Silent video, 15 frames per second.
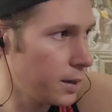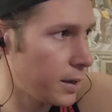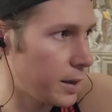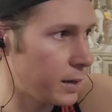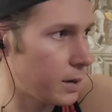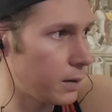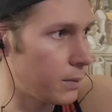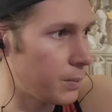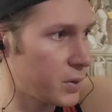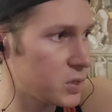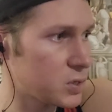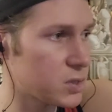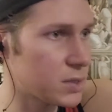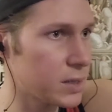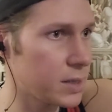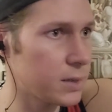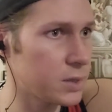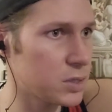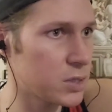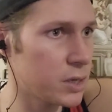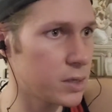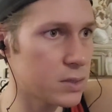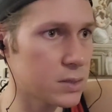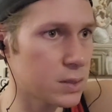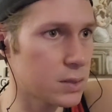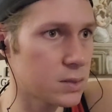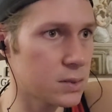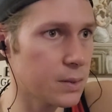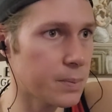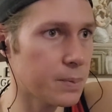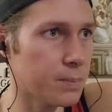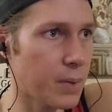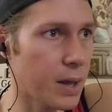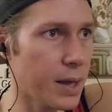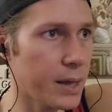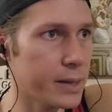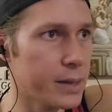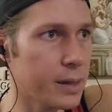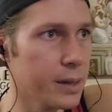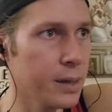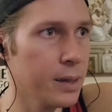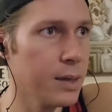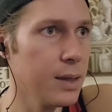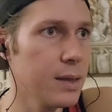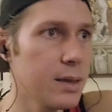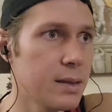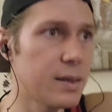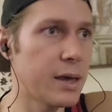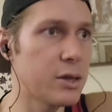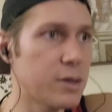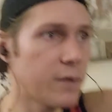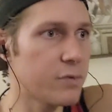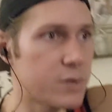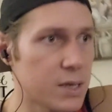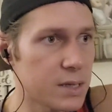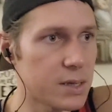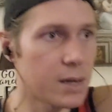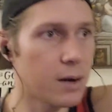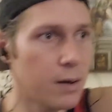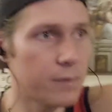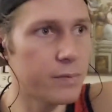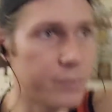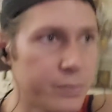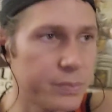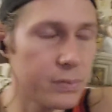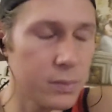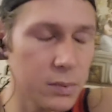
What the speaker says: And a bunch of shit is just slipping by that you never take care of, and